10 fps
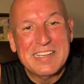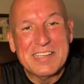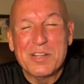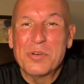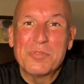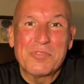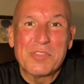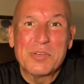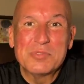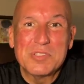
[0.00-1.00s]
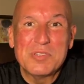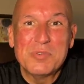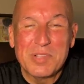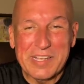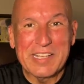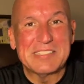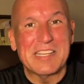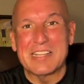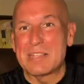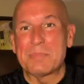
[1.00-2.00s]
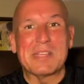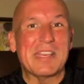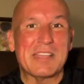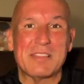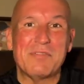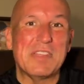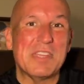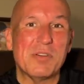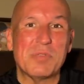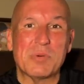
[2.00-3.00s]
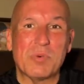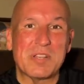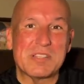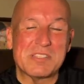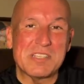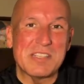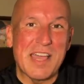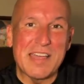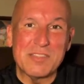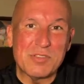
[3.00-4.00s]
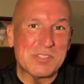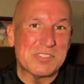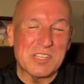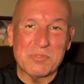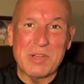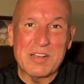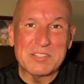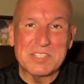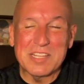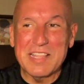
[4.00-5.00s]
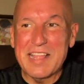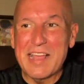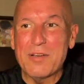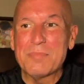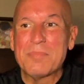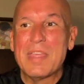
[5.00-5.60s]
You know, for those of you, like I said at the beginning of the video, that wanted to see that, you can stick around and check that out.